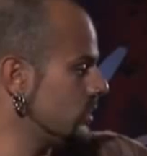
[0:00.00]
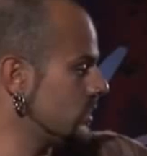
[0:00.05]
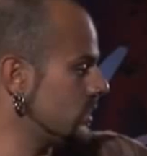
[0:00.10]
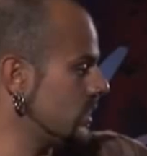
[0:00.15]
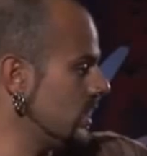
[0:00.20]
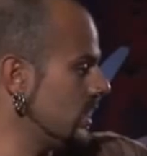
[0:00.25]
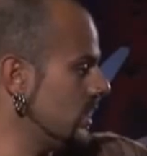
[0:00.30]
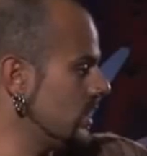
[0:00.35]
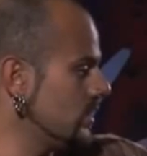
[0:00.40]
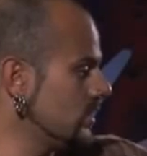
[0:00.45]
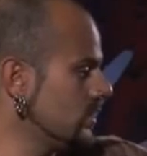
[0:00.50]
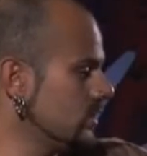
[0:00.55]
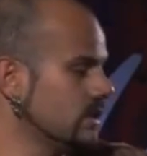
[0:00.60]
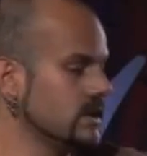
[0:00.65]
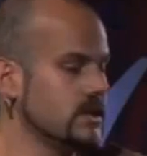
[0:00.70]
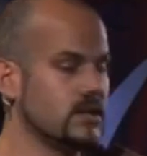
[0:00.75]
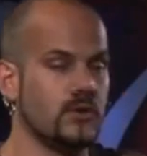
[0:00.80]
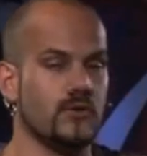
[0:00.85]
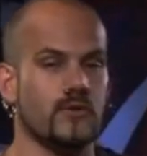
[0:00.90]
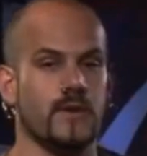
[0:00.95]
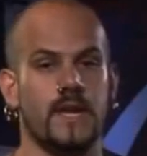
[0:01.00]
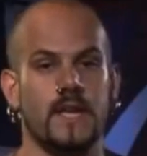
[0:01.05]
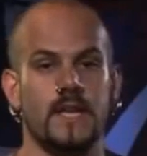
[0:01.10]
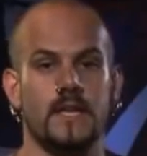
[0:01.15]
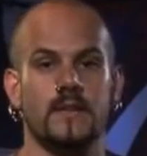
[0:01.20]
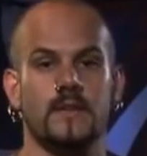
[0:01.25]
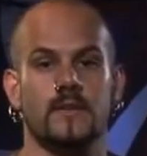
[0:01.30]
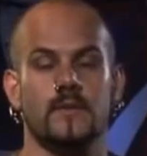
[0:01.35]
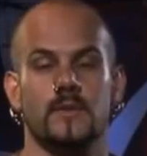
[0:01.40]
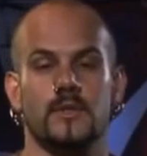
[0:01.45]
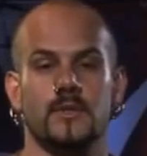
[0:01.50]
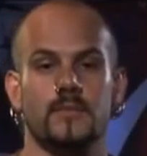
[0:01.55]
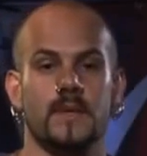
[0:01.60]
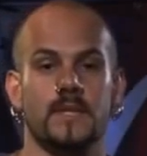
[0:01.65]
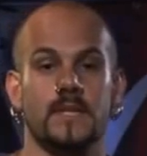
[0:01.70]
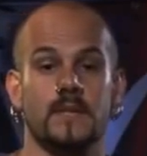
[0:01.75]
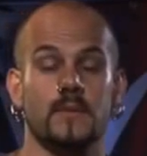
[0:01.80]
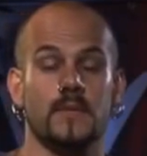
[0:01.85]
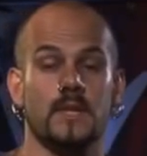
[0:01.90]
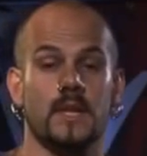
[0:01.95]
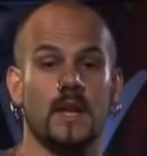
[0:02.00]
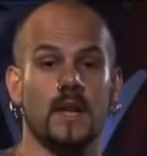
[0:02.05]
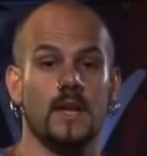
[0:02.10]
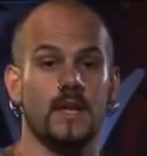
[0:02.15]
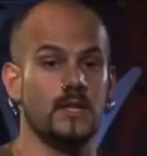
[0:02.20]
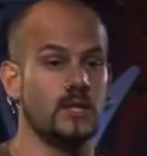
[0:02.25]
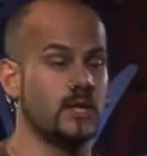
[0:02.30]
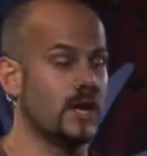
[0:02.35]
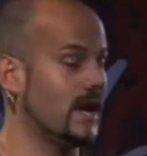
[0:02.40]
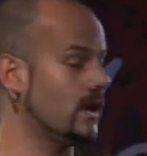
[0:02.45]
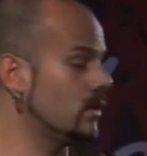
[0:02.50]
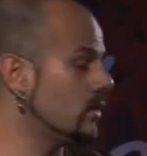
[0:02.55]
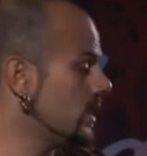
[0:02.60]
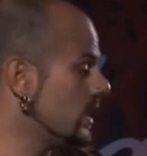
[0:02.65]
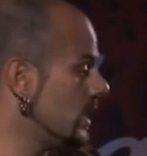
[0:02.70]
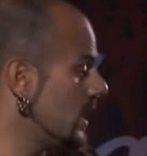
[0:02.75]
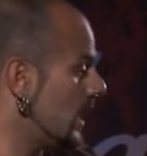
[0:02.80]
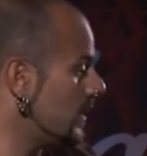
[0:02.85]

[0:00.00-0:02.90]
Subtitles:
Just here, it's green, which means I'm on the clean channel.